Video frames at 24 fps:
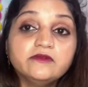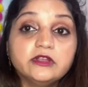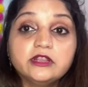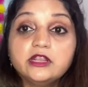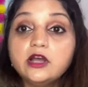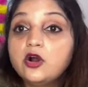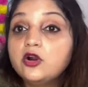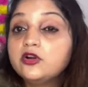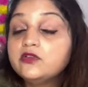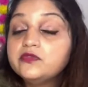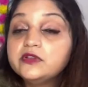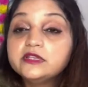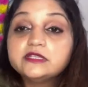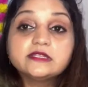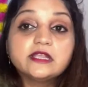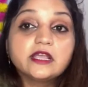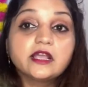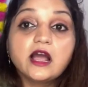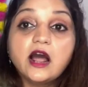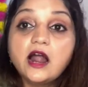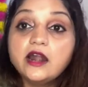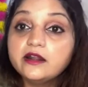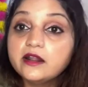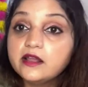without which
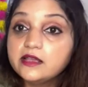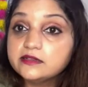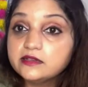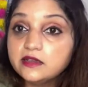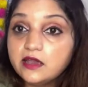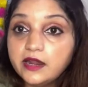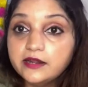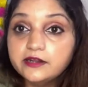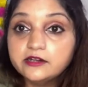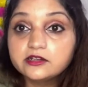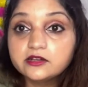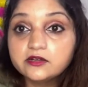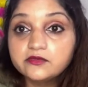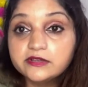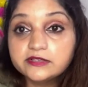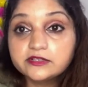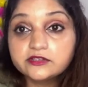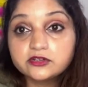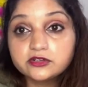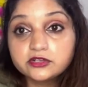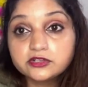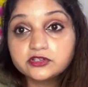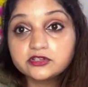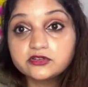they can't enter
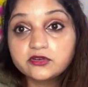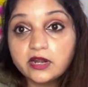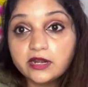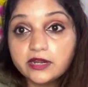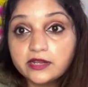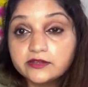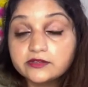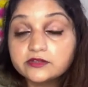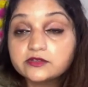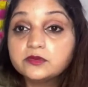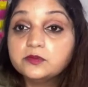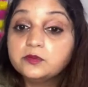Western Australia.